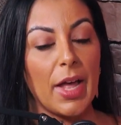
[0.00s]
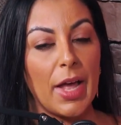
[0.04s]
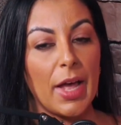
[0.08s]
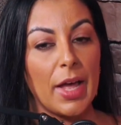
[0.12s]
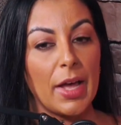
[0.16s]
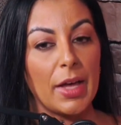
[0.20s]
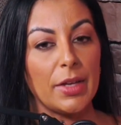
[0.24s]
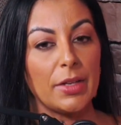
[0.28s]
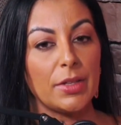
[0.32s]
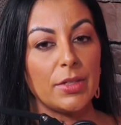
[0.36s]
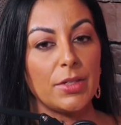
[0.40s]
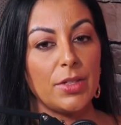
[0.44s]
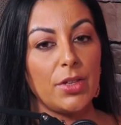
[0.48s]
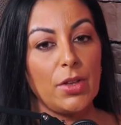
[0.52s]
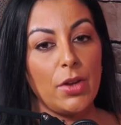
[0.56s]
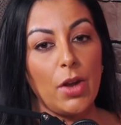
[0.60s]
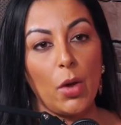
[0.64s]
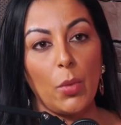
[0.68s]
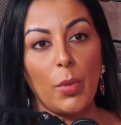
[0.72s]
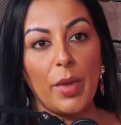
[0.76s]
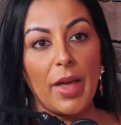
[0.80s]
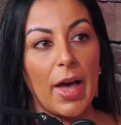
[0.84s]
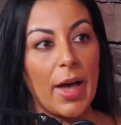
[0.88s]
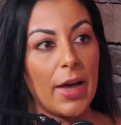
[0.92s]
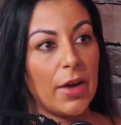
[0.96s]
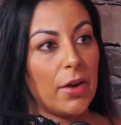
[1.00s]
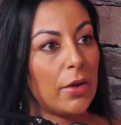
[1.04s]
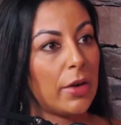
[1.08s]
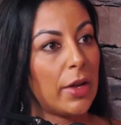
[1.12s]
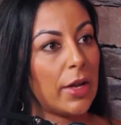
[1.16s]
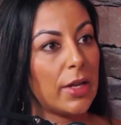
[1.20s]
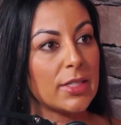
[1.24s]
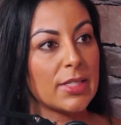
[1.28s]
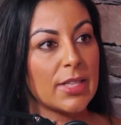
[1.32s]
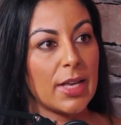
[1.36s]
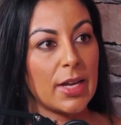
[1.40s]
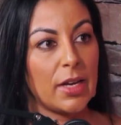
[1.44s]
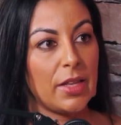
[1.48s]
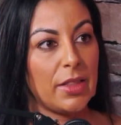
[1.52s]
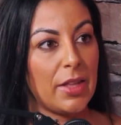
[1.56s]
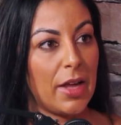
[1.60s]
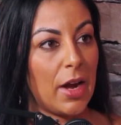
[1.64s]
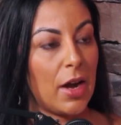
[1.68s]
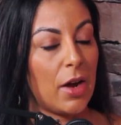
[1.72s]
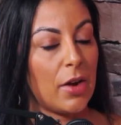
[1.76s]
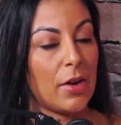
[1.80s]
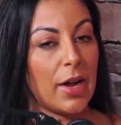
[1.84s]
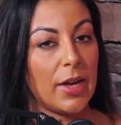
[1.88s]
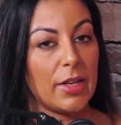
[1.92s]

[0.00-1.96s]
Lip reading: And, we hire kids out of there.